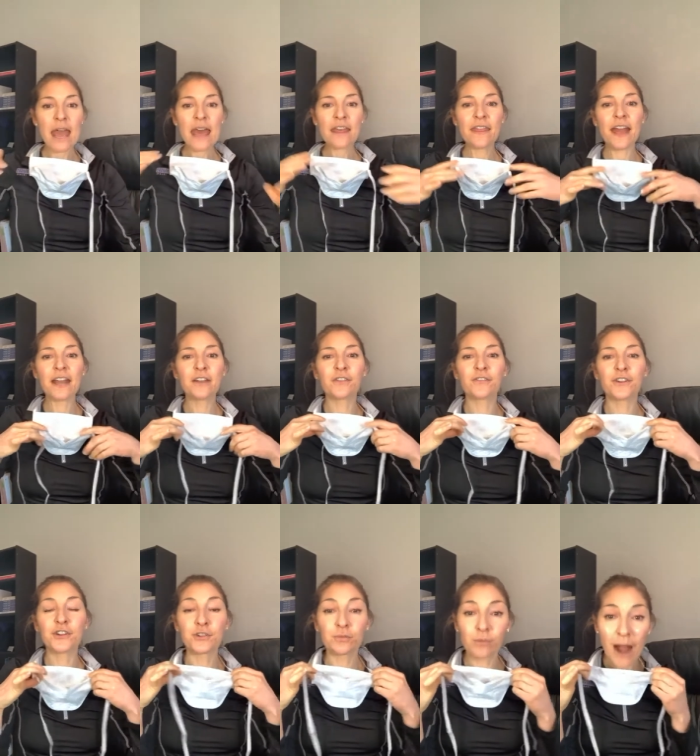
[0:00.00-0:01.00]
Then for
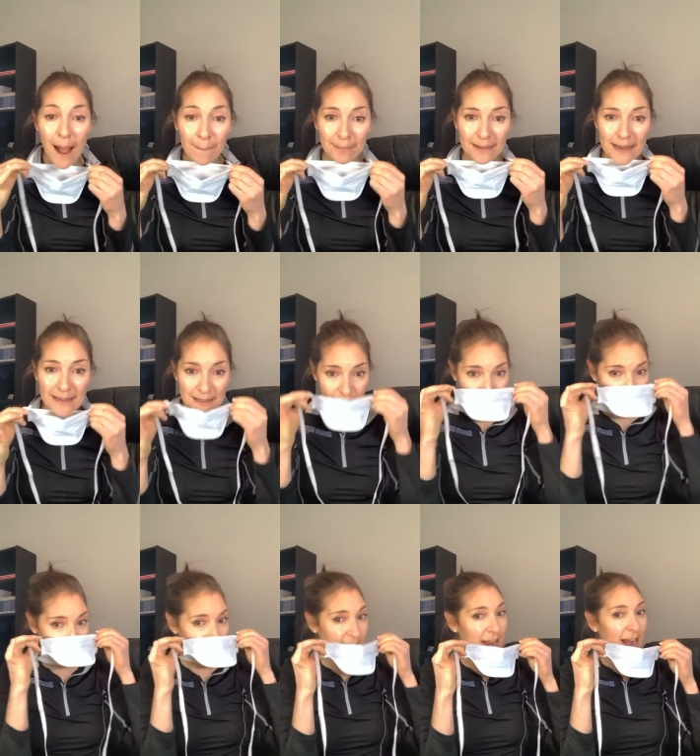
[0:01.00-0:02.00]
droplet, there's
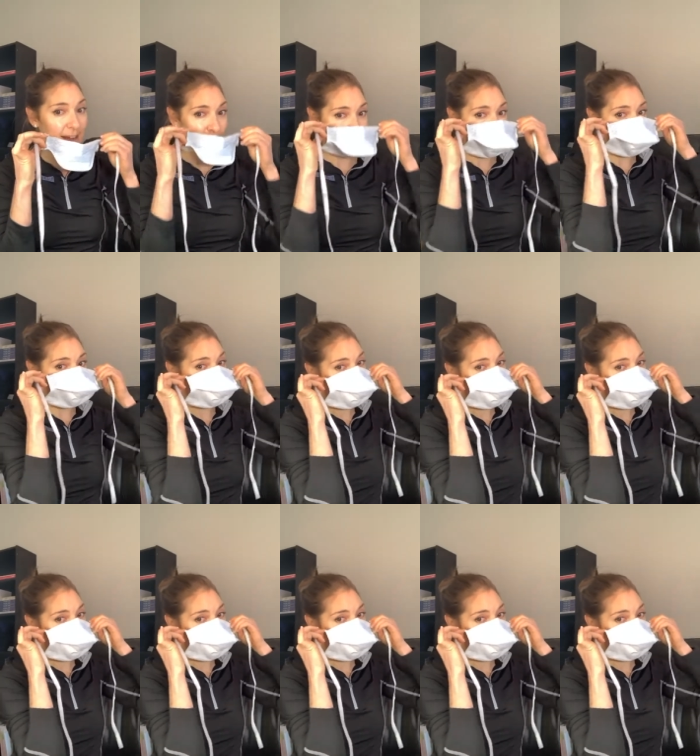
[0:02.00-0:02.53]
this kind of mask.